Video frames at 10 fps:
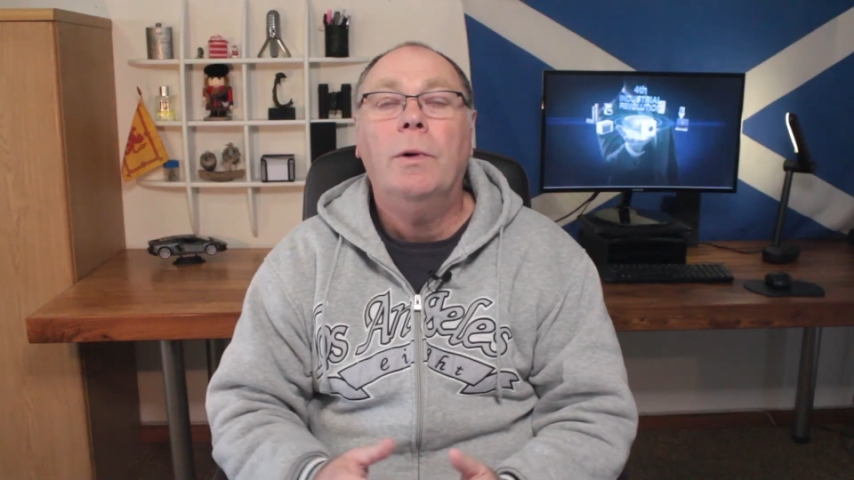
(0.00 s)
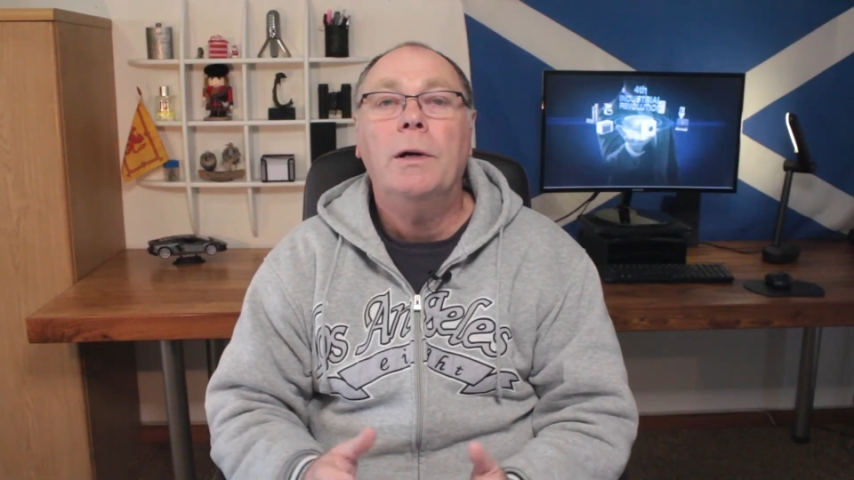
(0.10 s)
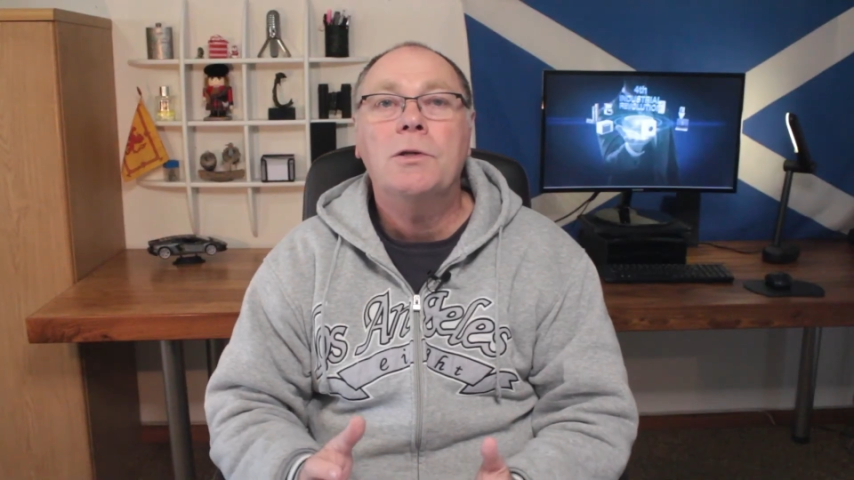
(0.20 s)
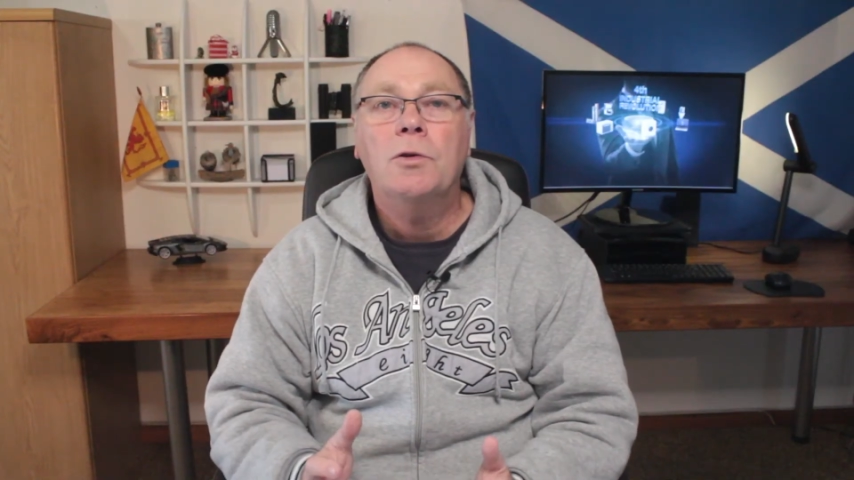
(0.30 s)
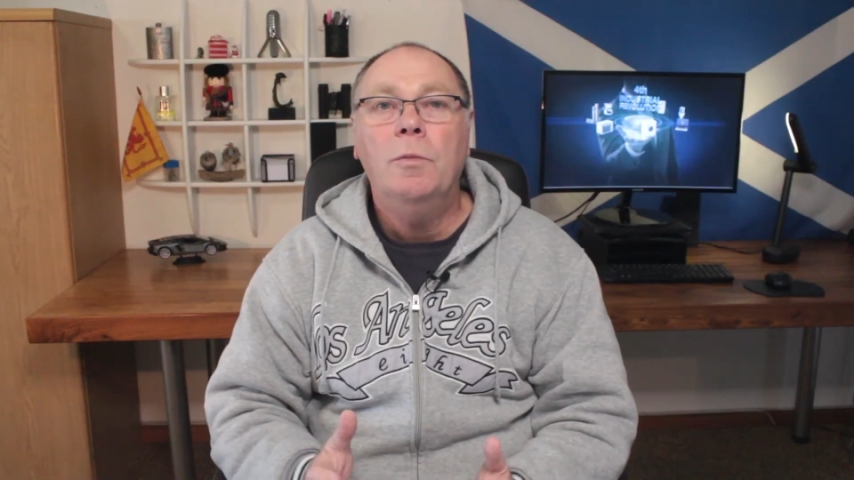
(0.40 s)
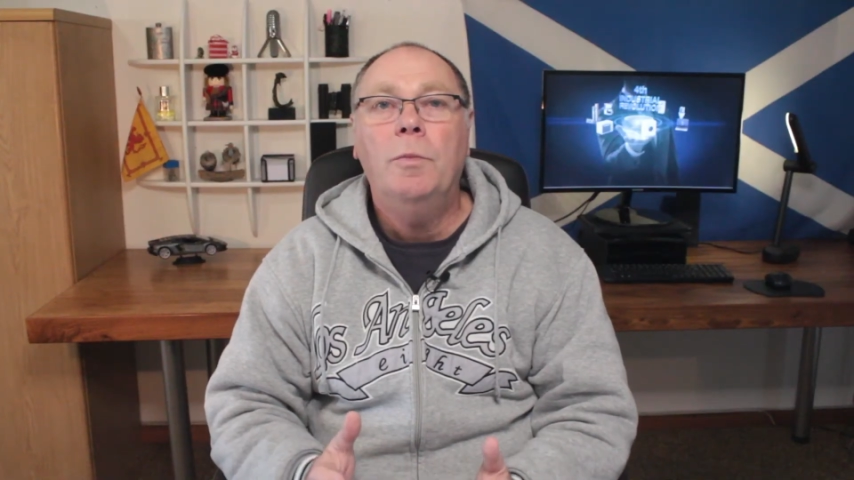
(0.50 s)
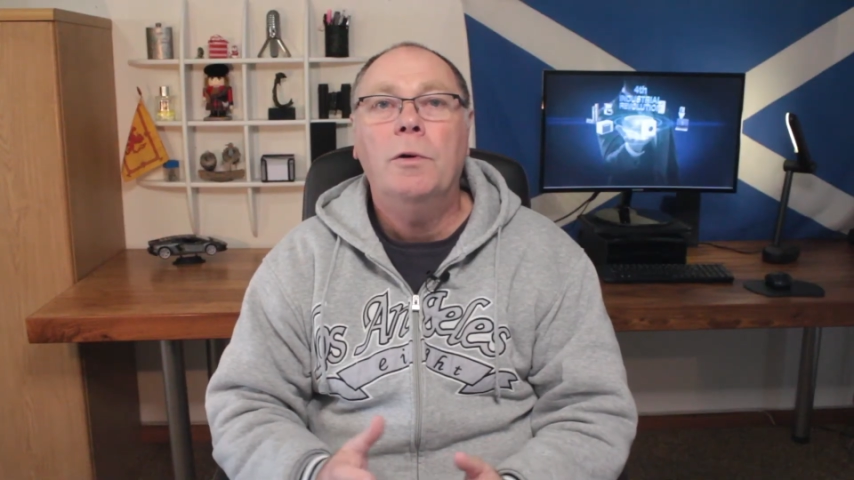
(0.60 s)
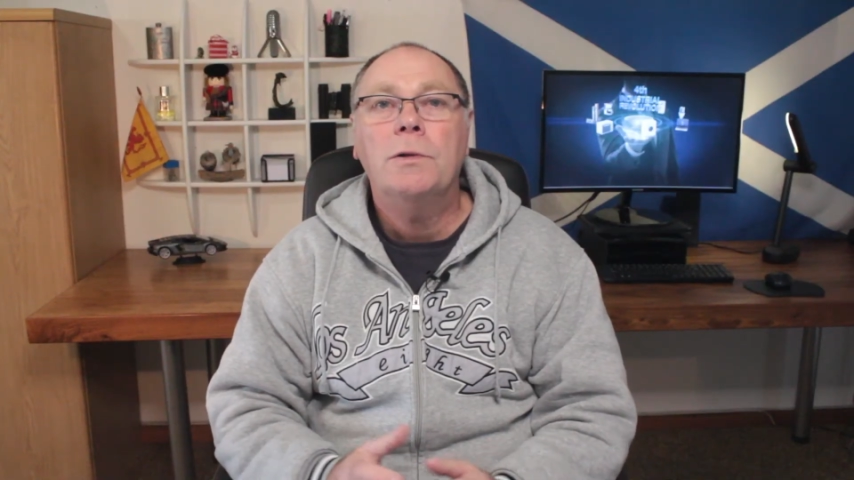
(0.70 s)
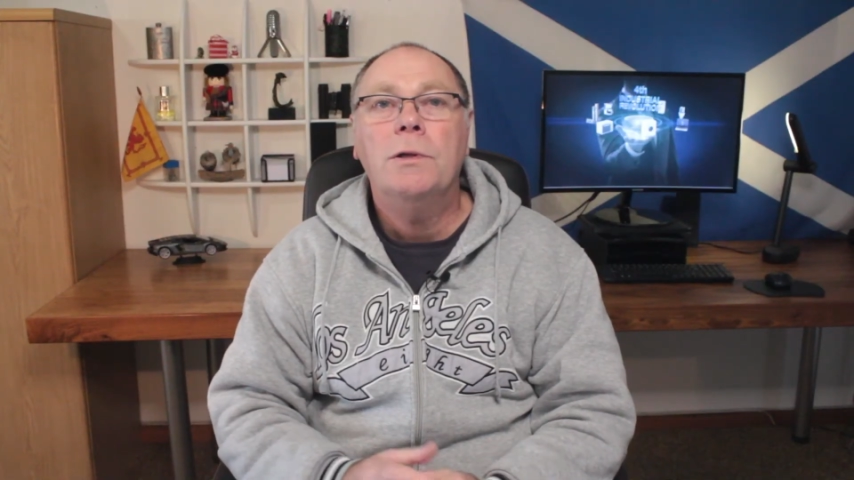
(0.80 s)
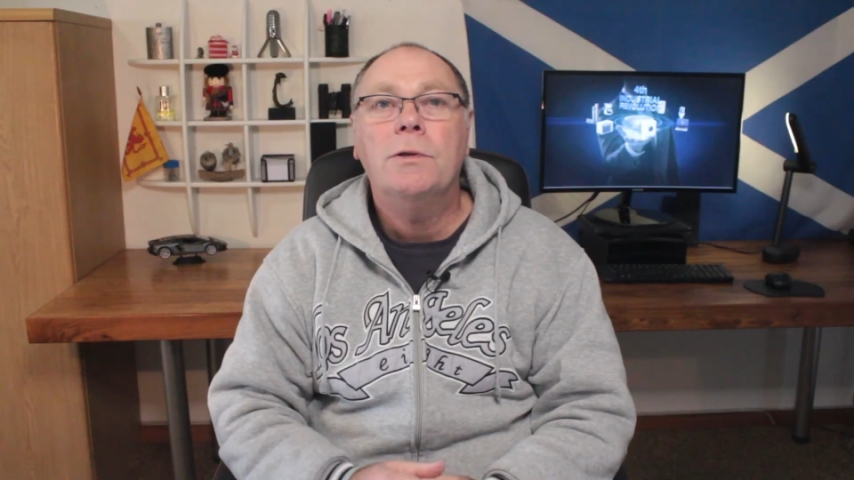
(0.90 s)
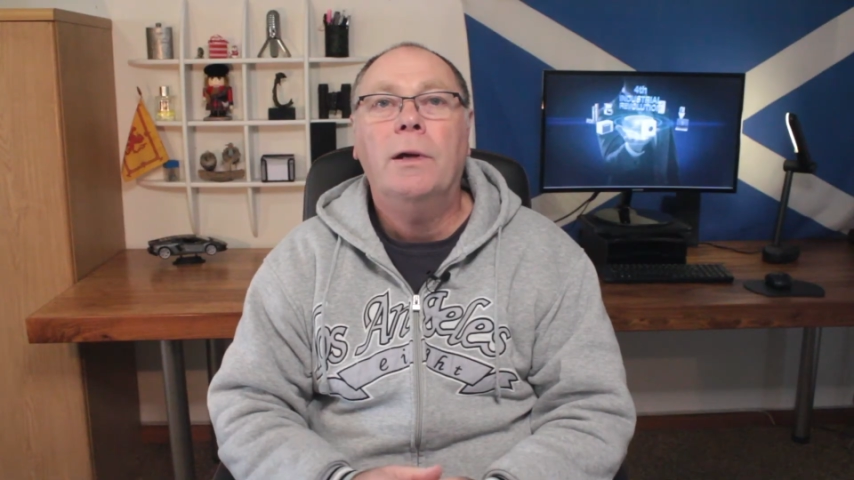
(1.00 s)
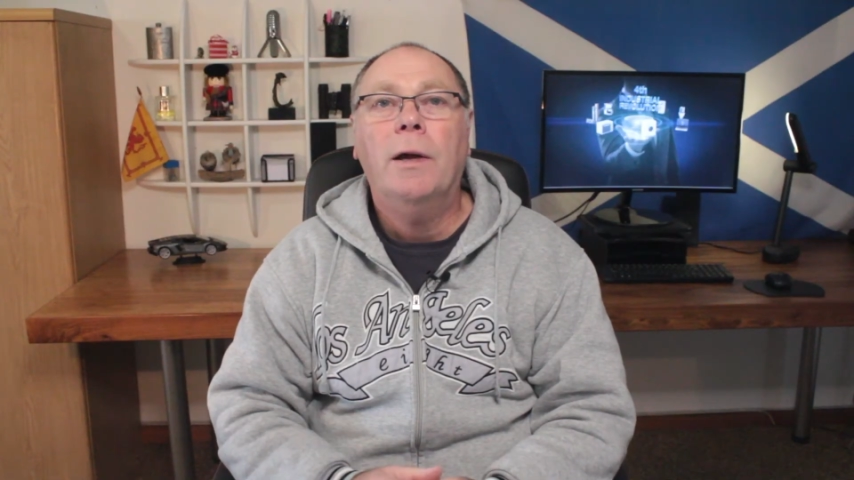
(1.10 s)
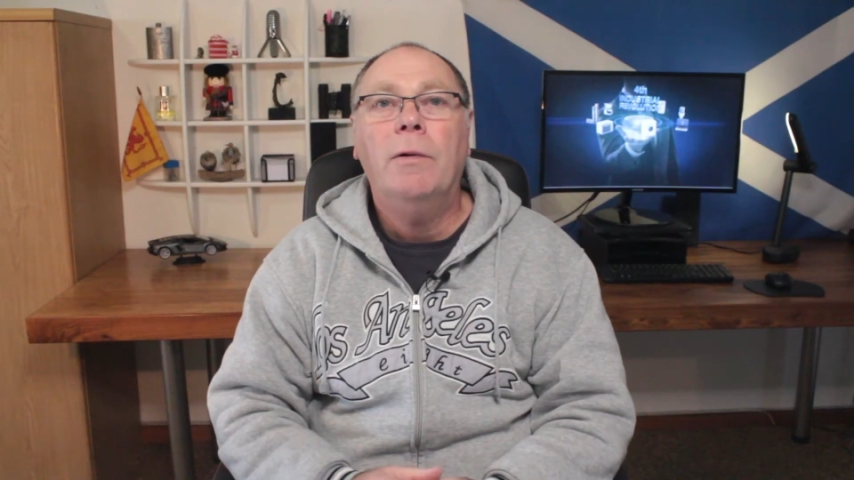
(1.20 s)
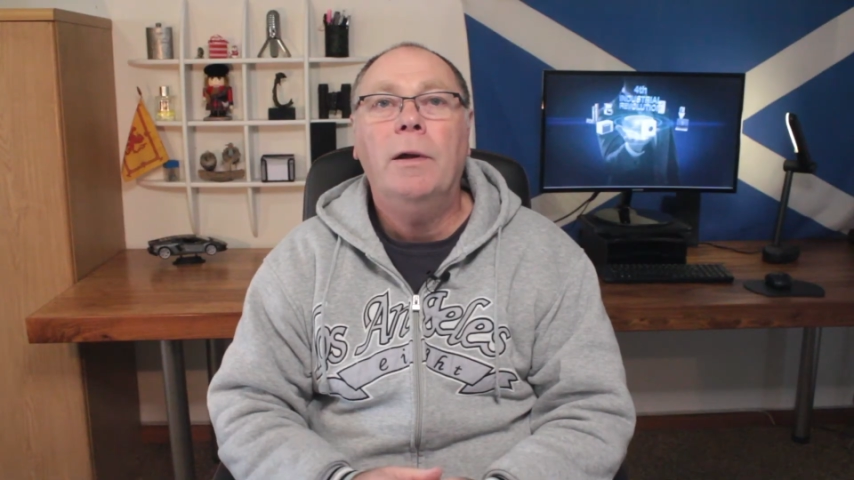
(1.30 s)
why it's so important to get